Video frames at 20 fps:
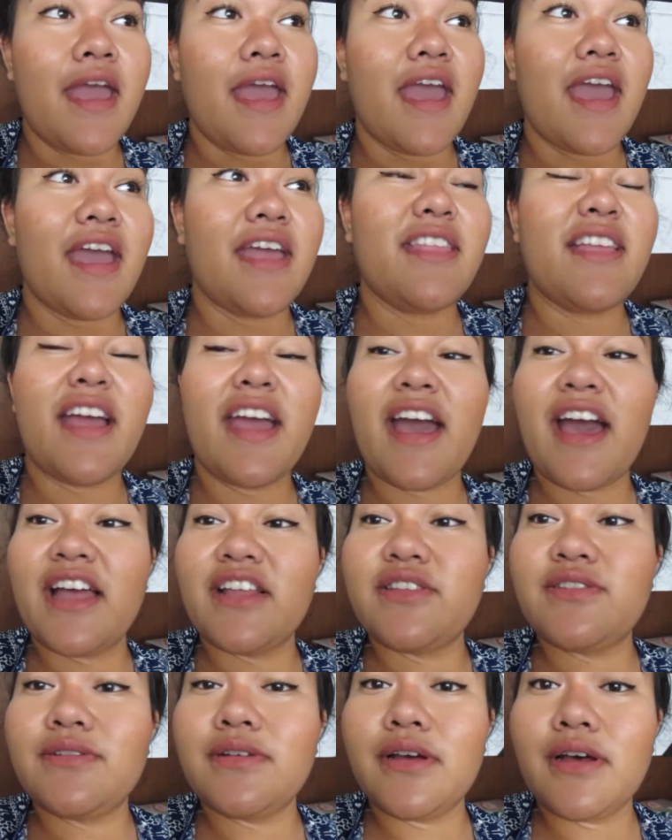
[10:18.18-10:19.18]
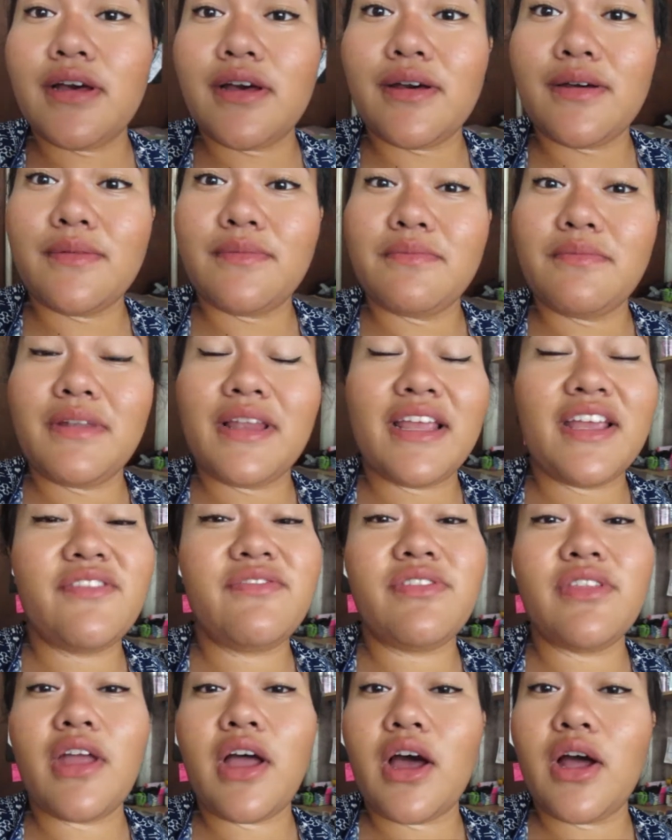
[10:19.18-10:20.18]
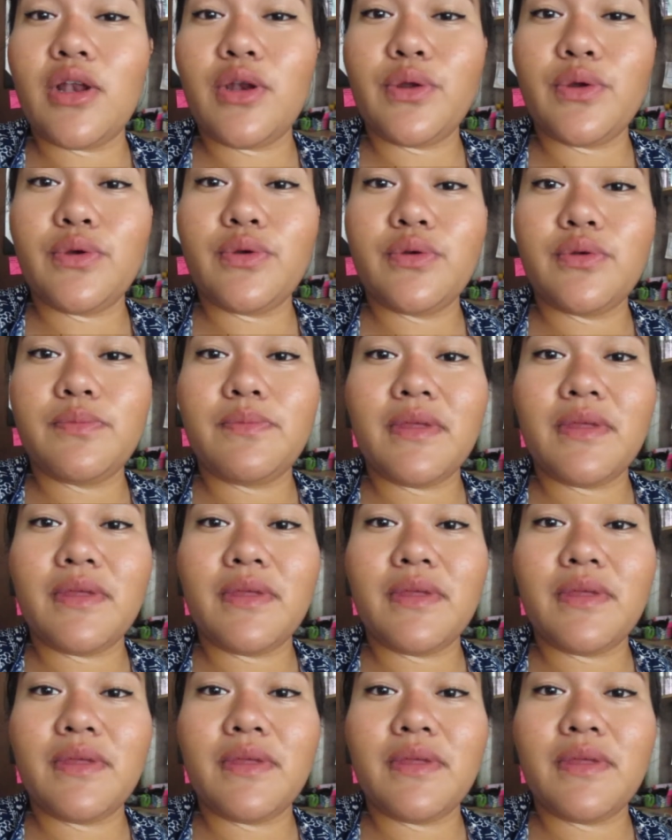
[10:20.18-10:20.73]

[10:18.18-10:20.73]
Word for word: and I had to um leave Nalu